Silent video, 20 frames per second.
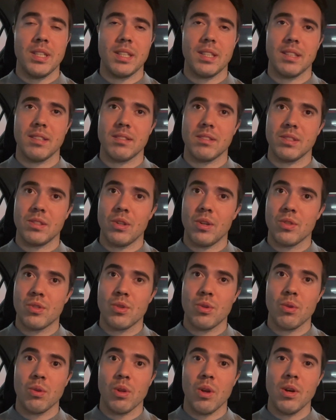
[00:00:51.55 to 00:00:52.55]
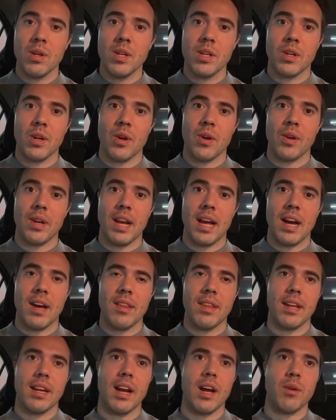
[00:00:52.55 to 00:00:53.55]
It's not too long ago now
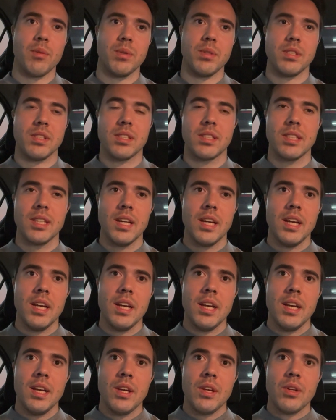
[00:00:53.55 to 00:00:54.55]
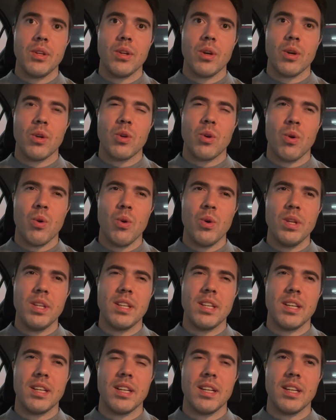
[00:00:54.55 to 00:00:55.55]
that I was, caught in
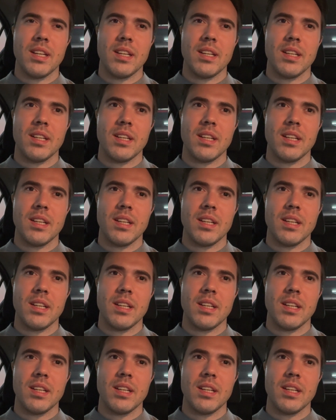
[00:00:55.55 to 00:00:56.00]
a